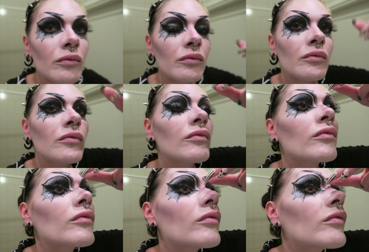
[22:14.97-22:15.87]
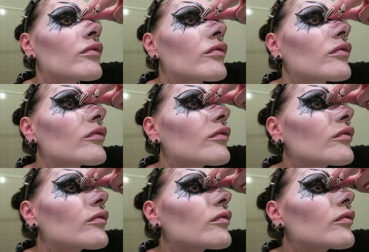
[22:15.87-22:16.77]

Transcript: Nothing is said.